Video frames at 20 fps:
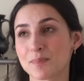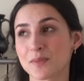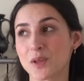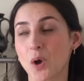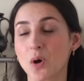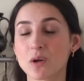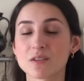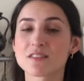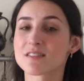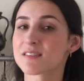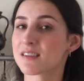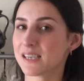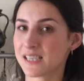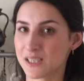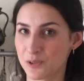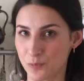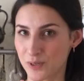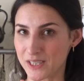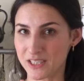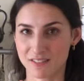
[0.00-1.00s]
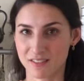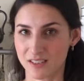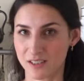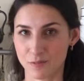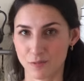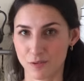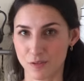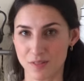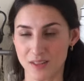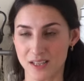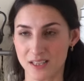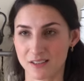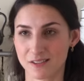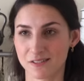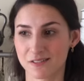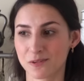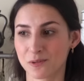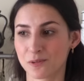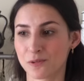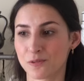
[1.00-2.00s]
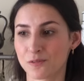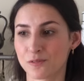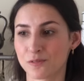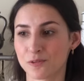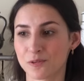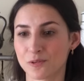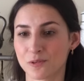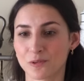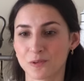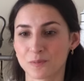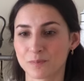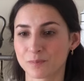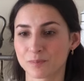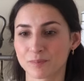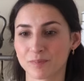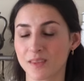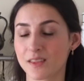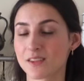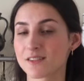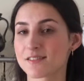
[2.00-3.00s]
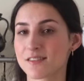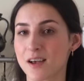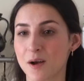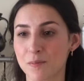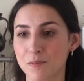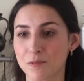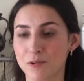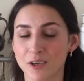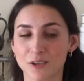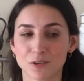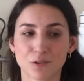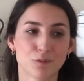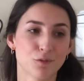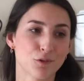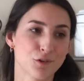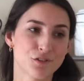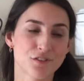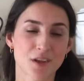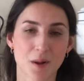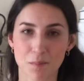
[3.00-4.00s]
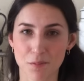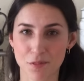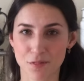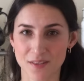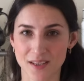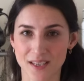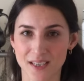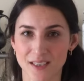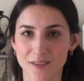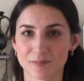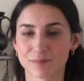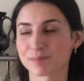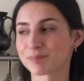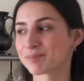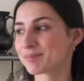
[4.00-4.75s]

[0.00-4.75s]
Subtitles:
constantly waiting for things or for someone or for something.